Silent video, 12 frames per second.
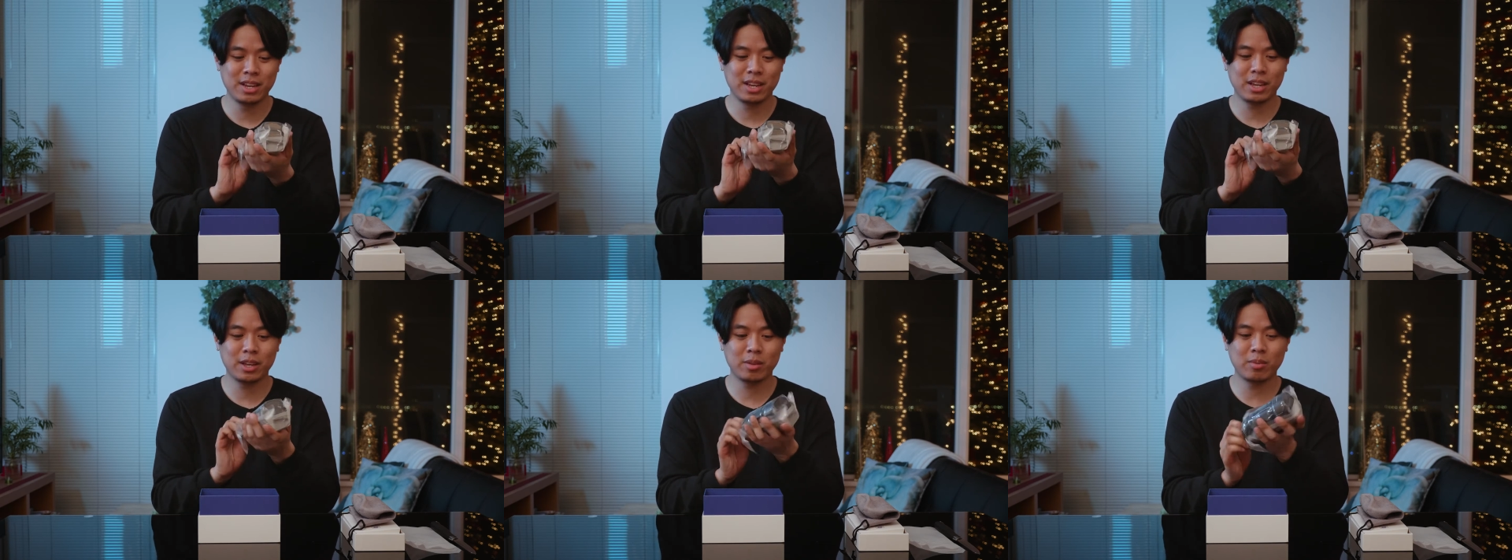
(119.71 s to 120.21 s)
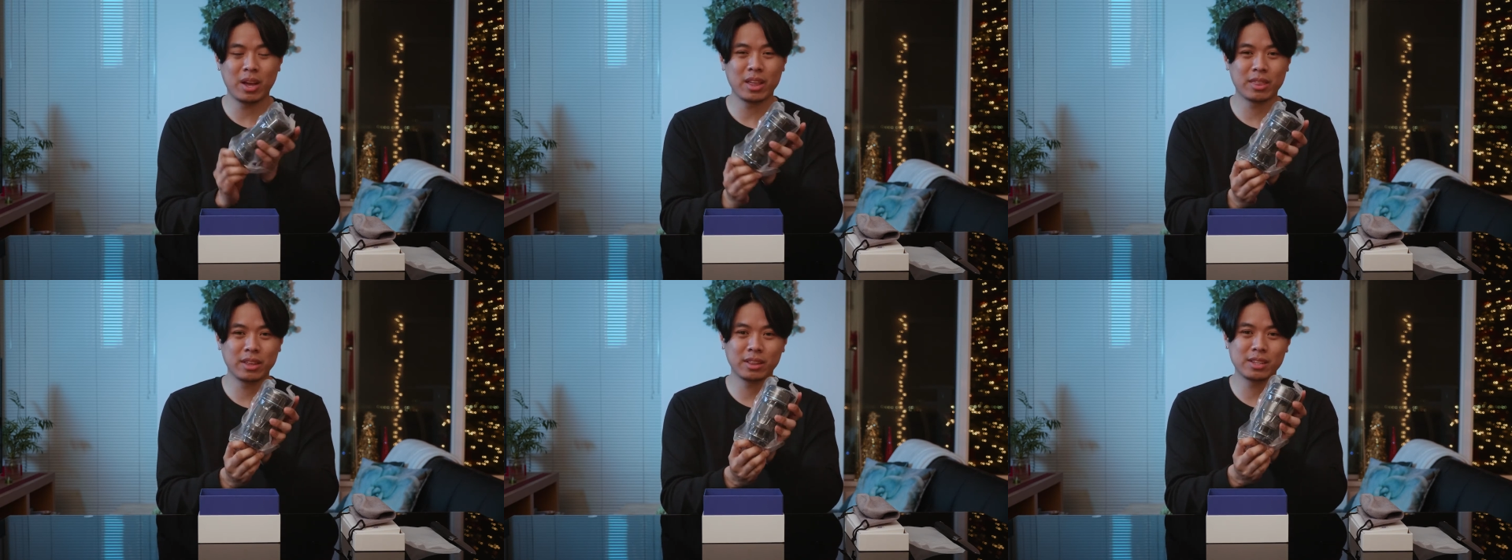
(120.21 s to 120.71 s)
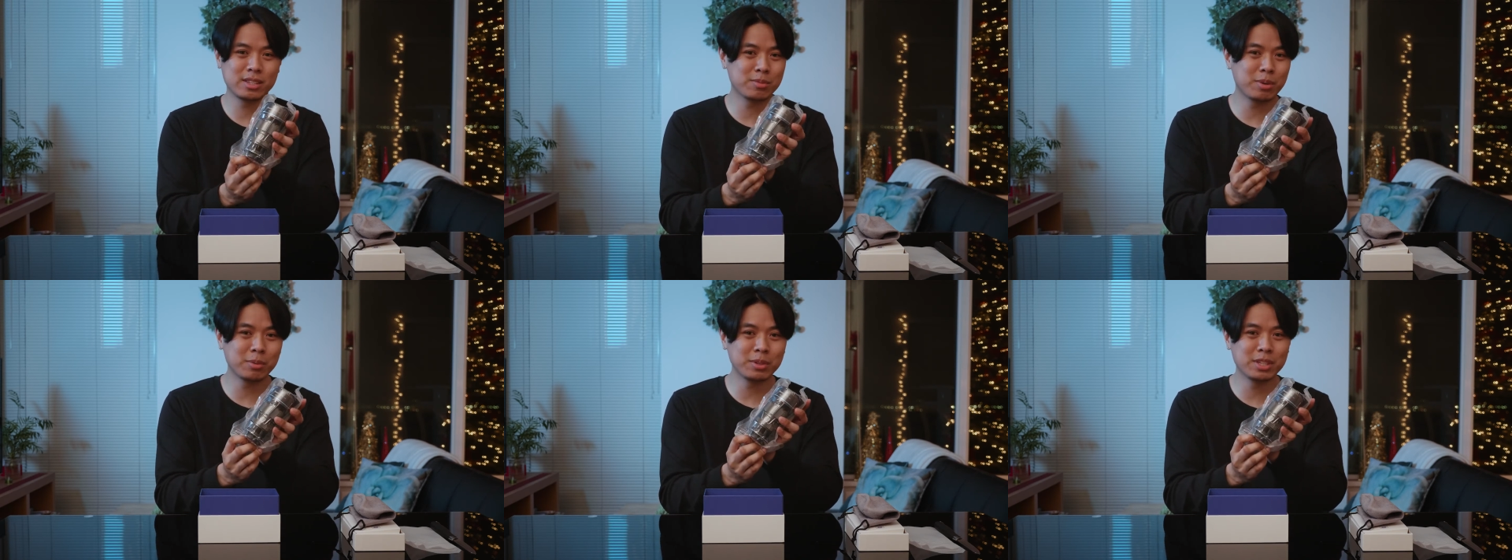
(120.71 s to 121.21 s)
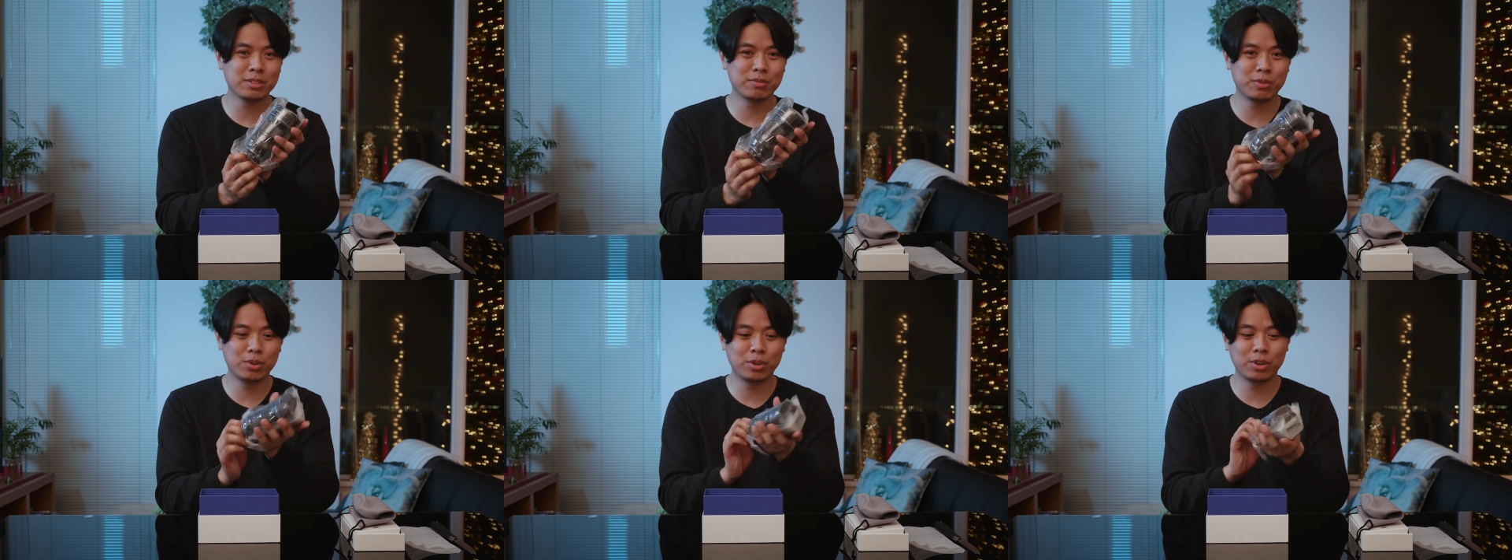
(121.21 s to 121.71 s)
I think this is probably just
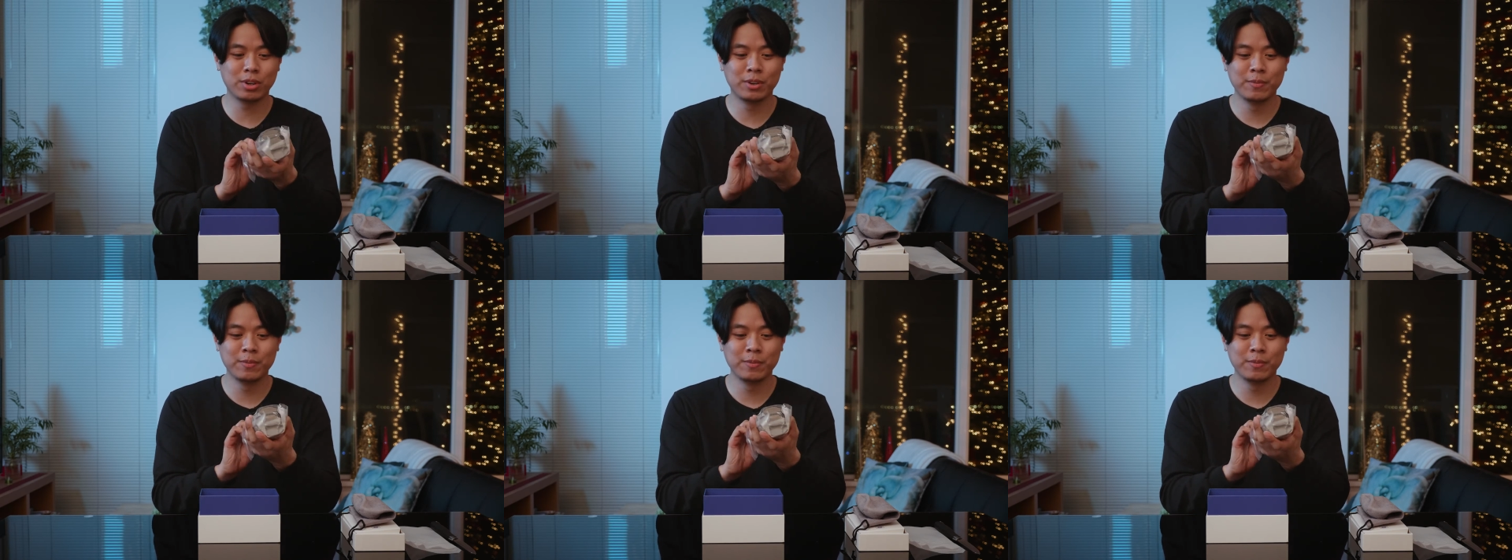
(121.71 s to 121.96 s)
for